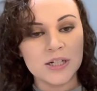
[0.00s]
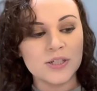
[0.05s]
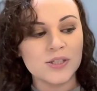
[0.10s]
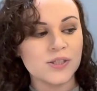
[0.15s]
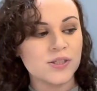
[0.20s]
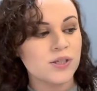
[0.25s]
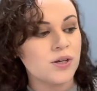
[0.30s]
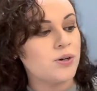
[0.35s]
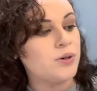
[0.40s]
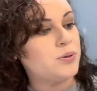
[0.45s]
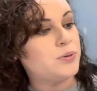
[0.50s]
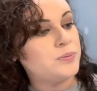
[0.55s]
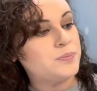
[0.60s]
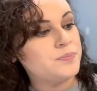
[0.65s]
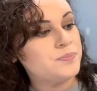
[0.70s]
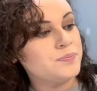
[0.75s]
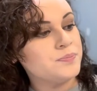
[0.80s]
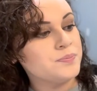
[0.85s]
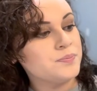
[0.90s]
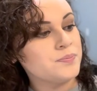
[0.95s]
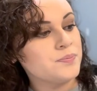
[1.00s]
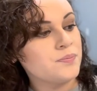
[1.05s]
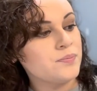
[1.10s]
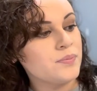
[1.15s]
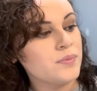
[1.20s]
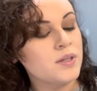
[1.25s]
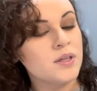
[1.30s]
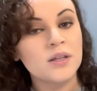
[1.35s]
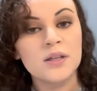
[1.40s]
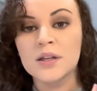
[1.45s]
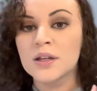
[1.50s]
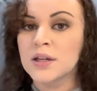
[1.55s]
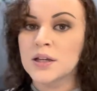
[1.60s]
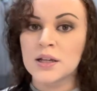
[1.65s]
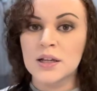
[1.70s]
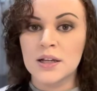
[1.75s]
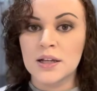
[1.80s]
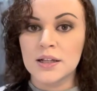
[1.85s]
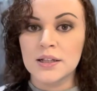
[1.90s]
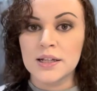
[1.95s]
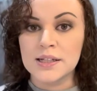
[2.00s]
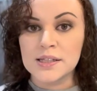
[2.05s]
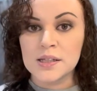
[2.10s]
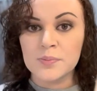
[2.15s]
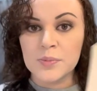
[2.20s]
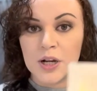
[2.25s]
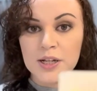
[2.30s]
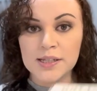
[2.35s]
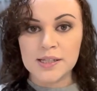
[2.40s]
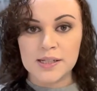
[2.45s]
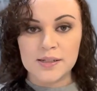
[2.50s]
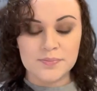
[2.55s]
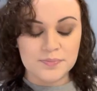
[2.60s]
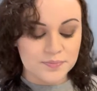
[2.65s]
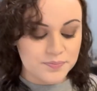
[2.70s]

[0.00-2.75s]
so let's unbox it.